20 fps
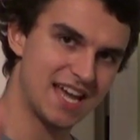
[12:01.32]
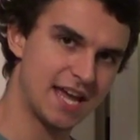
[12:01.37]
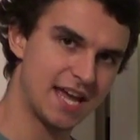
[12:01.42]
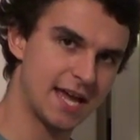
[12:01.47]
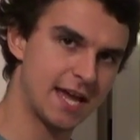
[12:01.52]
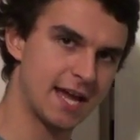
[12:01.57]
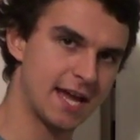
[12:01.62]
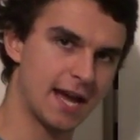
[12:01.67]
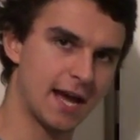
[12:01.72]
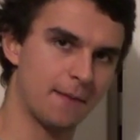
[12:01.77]

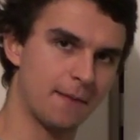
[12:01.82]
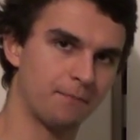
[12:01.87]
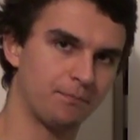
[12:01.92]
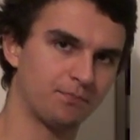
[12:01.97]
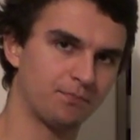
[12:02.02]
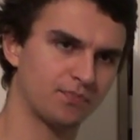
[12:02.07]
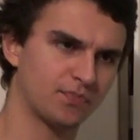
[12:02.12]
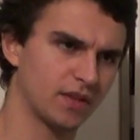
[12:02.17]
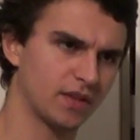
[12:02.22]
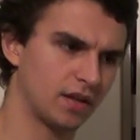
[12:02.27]
here,
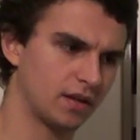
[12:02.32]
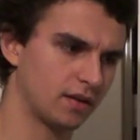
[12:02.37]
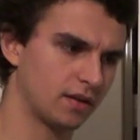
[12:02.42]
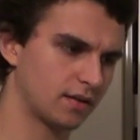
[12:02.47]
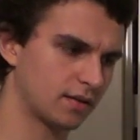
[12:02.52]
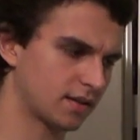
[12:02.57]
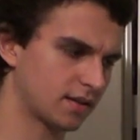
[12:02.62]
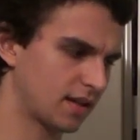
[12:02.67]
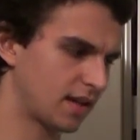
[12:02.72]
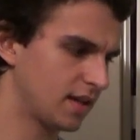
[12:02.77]

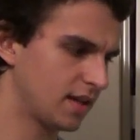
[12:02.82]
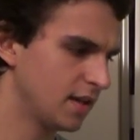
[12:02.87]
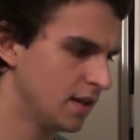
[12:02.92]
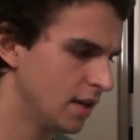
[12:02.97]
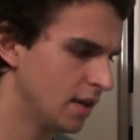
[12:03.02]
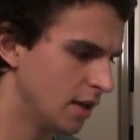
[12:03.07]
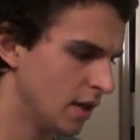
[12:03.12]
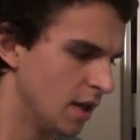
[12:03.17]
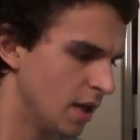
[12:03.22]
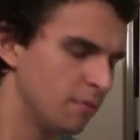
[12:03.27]
okay?
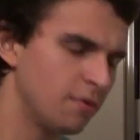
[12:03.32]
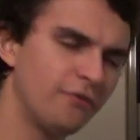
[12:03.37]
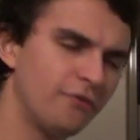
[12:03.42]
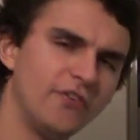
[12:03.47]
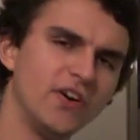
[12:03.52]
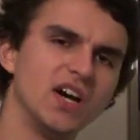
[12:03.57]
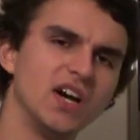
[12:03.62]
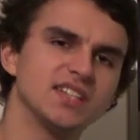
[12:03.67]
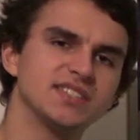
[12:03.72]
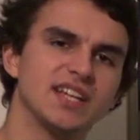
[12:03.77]
But
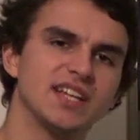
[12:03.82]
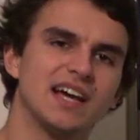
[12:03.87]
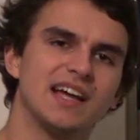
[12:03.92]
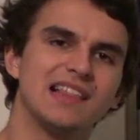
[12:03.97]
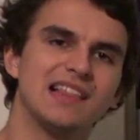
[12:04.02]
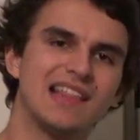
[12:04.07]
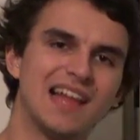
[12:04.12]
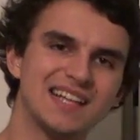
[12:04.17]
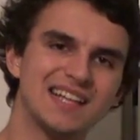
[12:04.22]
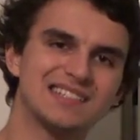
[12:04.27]

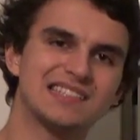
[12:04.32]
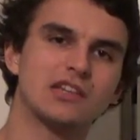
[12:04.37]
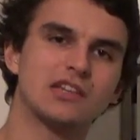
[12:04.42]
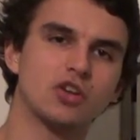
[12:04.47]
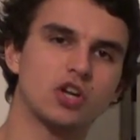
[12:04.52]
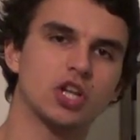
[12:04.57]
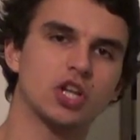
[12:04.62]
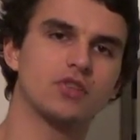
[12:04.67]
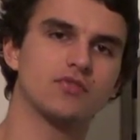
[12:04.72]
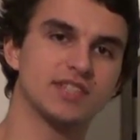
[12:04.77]
first, let's
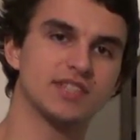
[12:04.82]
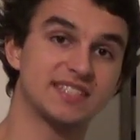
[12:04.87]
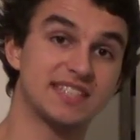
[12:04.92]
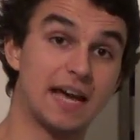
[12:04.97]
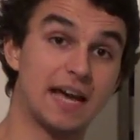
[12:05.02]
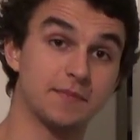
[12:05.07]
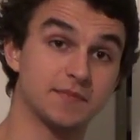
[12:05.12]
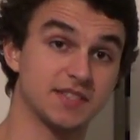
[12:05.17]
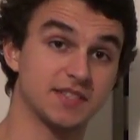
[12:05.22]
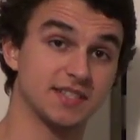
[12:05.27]
look at the
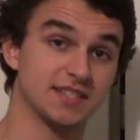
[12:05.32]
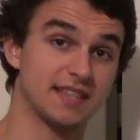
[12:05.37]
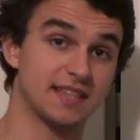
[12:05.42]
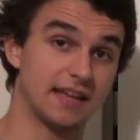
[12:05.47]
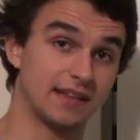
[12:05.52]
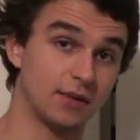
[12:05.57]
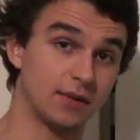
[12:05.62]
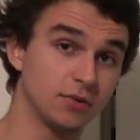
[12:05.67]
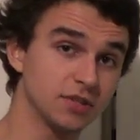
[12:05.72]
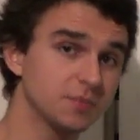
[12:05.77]
receptors
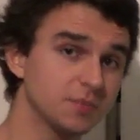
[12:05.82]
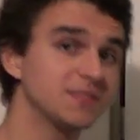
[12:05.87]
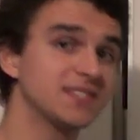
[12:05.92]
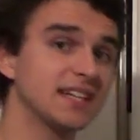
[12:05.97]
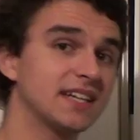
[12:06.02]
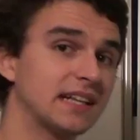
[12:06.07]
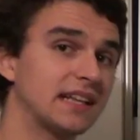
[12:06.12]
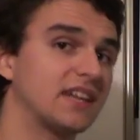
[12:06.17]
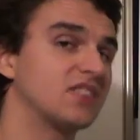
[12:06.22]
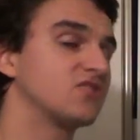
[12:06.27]
then. Now, what's
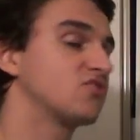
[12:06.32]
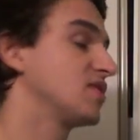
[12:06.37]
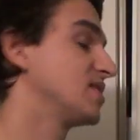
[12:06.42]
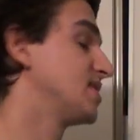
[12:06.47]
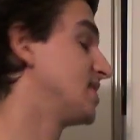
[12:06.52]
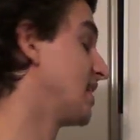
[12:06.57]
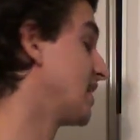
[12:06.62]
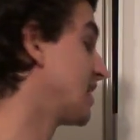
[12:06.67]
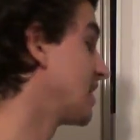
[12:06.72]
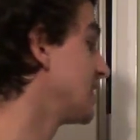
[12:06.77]
particularly
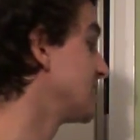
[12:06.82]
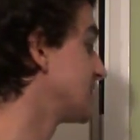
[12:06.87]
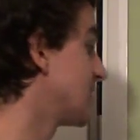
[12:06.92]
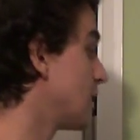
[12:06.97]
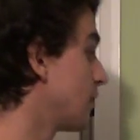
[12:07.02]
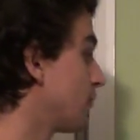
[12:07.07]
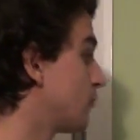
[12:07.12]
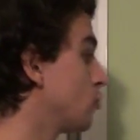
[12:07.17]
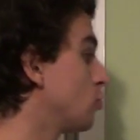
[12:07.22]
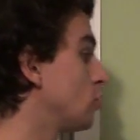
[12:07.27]
interesting is that
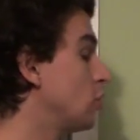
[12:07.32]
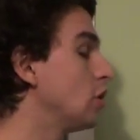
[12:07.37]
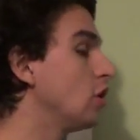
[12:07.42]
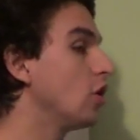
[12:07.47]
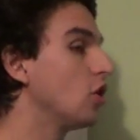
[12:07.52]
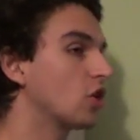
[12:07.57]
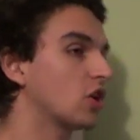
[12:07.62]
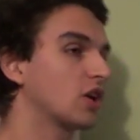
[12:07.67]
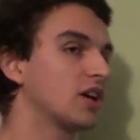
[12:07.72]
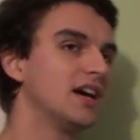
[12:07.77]
if you
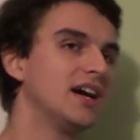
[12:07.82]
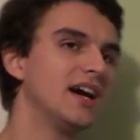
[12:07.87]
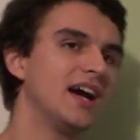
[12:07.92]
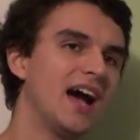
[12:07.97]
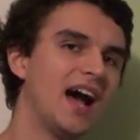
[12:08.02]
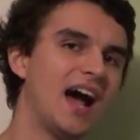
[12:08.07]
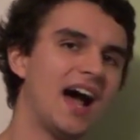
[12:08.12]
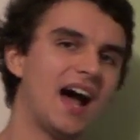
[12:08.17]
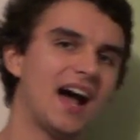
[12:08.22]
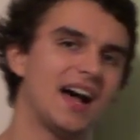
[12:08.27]
look
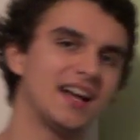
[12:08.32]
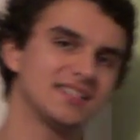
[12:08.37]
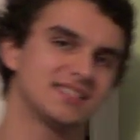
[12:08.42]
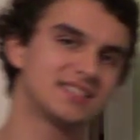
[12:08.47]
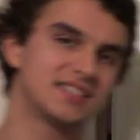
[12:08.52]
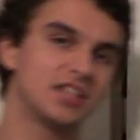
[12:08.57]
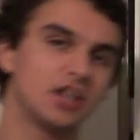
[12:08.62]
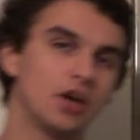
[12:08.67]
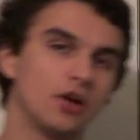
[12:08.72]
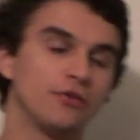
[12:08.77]
at
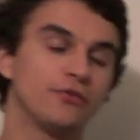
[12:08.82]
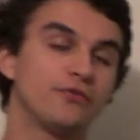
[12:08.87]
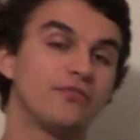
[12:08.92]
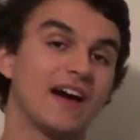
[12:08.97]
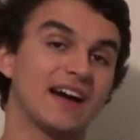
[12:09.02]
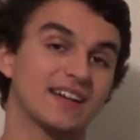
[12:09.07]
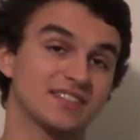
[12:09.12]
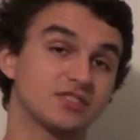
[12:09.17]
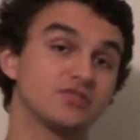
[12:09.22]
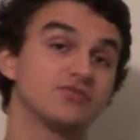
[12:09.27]
the
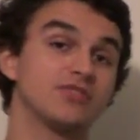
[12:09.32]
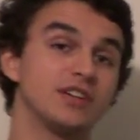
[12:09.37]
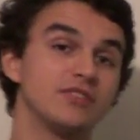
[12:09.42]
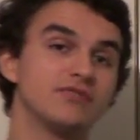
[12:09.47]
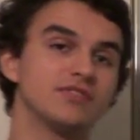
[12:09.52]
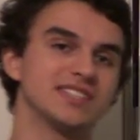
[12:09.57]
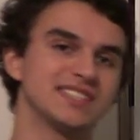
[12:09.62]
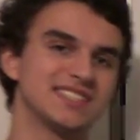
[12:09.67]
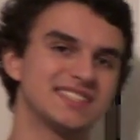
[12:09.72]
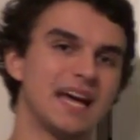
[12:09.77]
olfactory
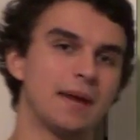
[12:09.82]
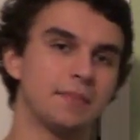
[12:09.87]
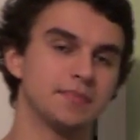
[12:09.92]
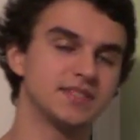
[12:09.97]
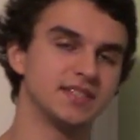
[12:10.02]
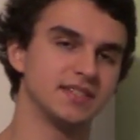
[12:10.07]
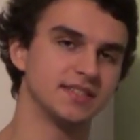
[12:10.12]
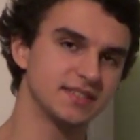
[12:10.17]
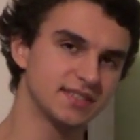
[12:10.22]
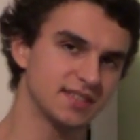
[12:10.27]

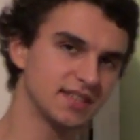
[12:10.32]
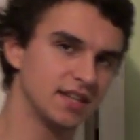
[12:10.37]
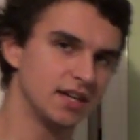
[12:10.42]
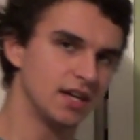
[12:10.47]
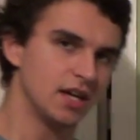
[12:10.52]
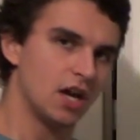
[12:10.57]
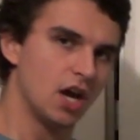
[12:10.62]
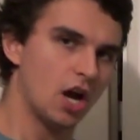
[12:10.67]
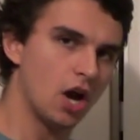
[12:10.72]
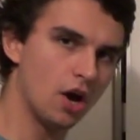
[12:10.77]
receptors
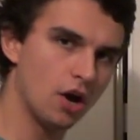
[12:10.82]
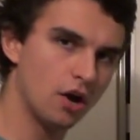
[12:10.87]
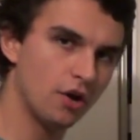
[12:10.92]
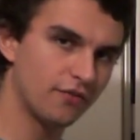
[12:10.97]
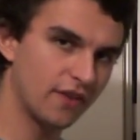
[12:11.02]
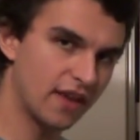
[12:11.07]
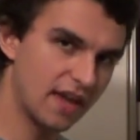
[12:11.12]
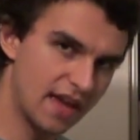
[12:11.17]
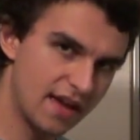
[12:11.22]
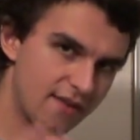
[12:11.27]

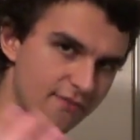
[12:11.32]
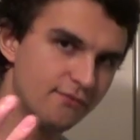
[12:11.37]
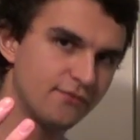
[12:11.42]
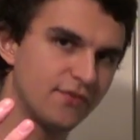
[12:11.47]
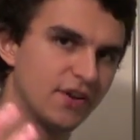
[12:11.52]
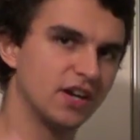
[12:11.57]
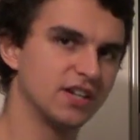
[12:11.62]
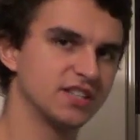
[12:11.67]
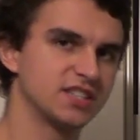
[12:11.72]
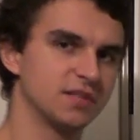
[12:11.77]
of
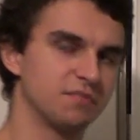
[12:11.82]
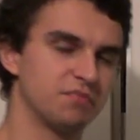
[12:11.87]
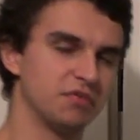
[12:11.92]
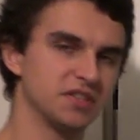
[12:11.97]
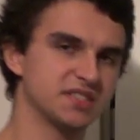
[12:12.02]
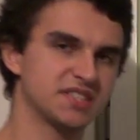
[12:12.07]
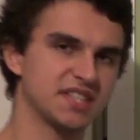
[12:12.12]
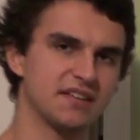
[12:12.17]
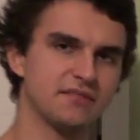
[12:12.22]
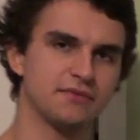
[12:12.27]

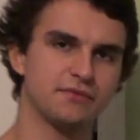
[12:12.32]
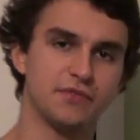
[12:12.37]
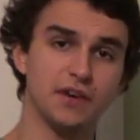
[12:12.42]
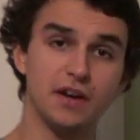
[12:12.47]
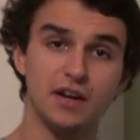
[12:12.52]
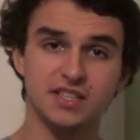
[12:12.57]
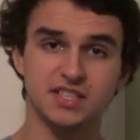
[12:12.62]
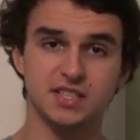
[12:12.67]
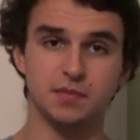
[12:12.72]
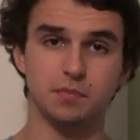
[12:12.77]
invertebrates and
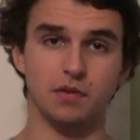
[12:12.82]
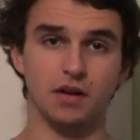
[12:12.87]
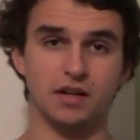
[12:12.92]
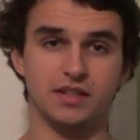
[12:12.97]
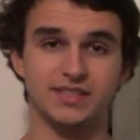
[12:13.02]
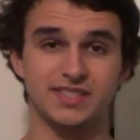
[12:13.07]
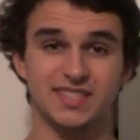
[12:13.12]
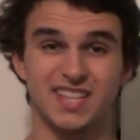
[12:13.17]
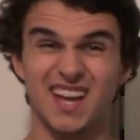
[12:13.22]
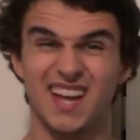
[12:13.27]

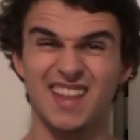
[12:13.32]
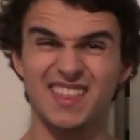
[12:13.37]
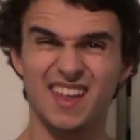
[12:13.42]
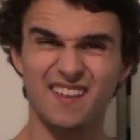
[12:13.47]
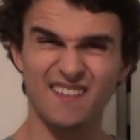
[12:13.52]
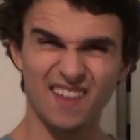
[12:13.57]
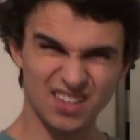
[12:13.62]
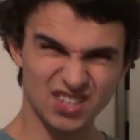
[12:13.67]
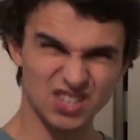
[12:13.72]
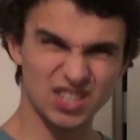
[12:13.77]
vertebrates,
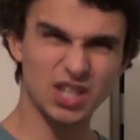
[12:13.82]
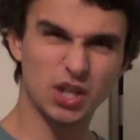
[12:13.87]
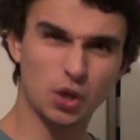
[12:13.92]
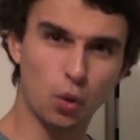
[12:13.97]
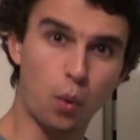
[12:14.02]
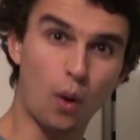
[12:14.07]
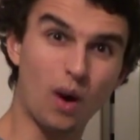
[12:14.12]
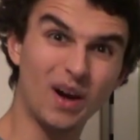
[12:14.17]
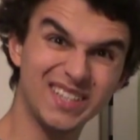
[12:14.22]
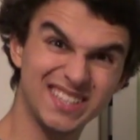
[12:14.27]
they're actually
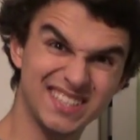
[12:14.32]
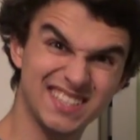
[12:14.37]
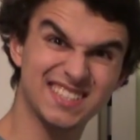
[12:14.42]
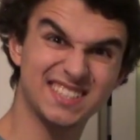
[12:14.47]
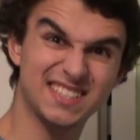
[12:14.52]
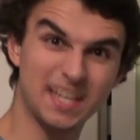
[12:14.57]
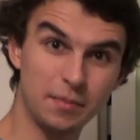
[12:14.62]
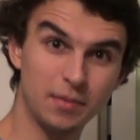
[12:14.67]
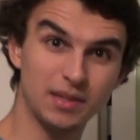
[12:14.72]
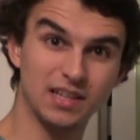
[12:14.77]
quite
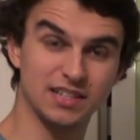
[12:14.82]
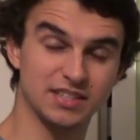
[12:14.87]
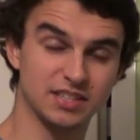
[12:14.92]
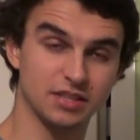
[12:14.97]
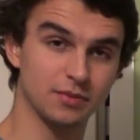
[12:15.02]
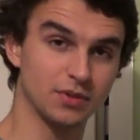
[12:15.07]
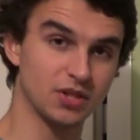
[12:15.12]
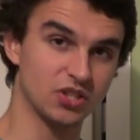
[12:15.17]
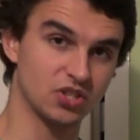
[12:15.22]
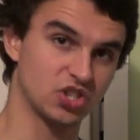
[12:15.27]
similar
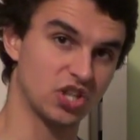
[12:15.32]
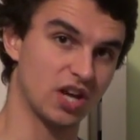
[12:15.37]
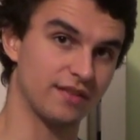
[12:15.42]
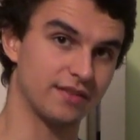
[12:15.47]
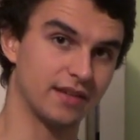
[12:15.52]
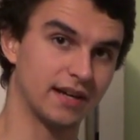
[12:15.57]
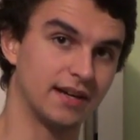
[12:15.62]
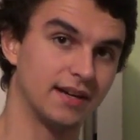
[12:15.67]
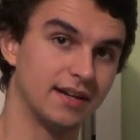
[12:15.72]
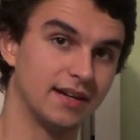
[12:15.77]
to each
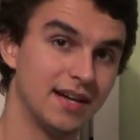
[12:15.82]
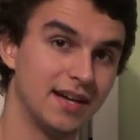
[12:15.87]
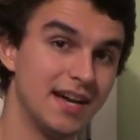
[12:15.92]
other.